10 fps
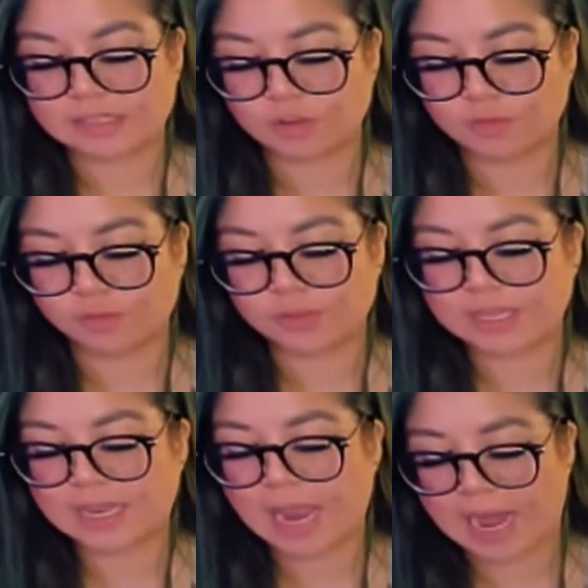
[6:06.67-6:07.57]
So for
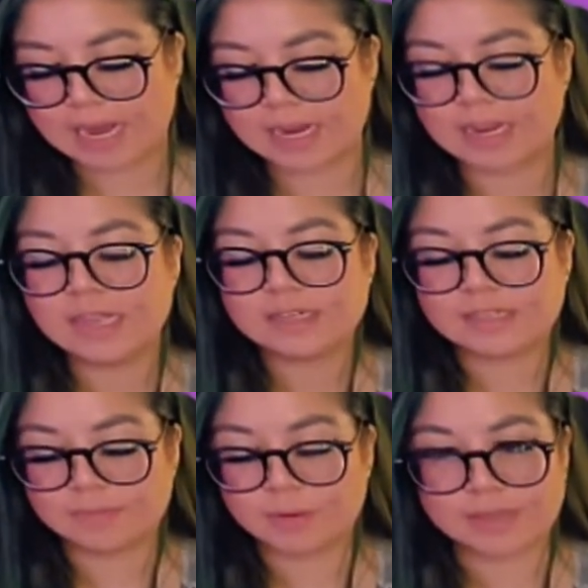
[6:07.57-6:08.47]
the
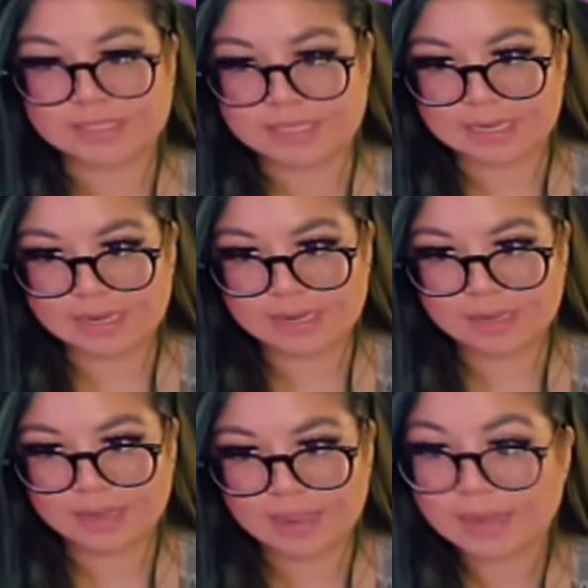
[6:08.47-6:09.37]
AWSD,
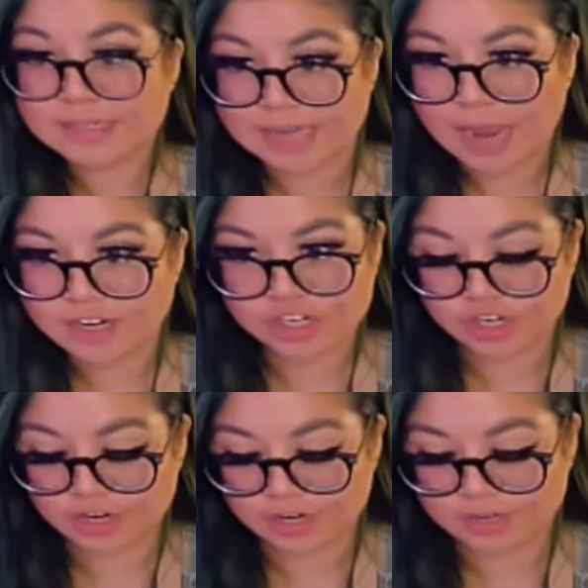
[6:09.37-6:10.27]
it's
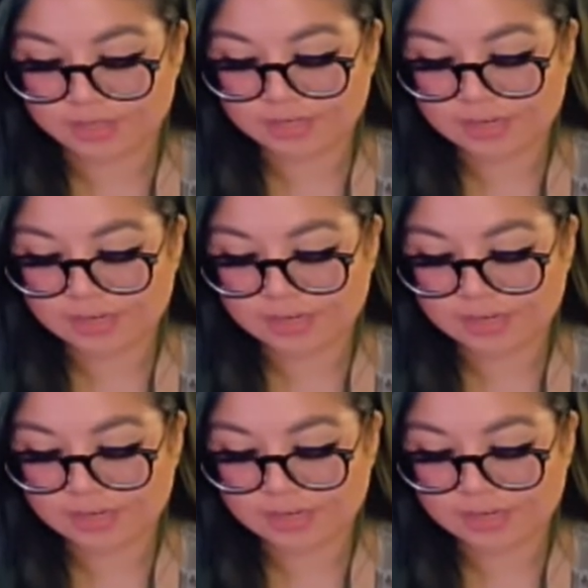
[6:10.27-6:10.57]
textured.